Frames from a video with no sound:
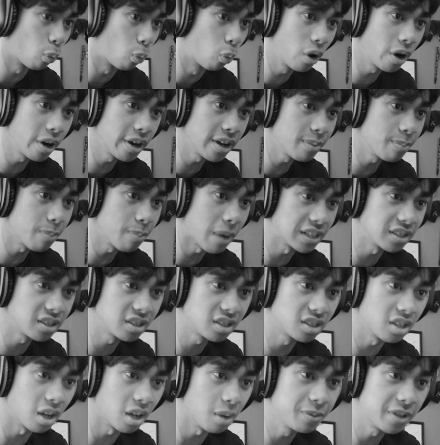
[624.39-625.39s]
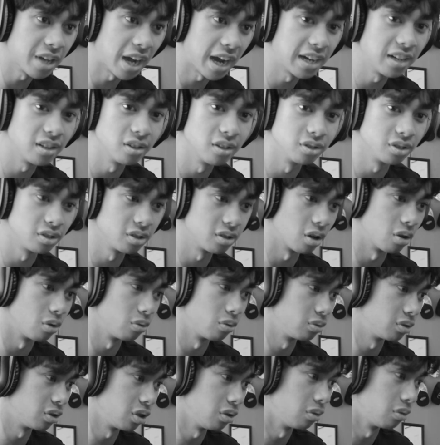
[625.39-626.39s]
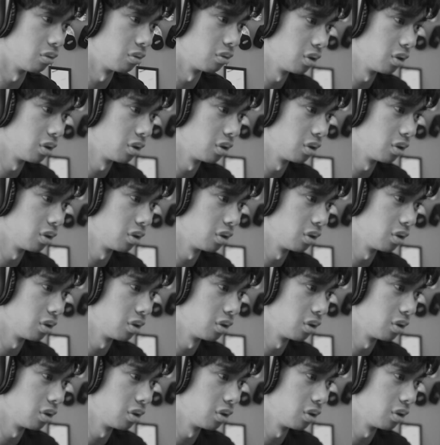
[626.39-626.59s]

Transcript: Where did my subtitles go to?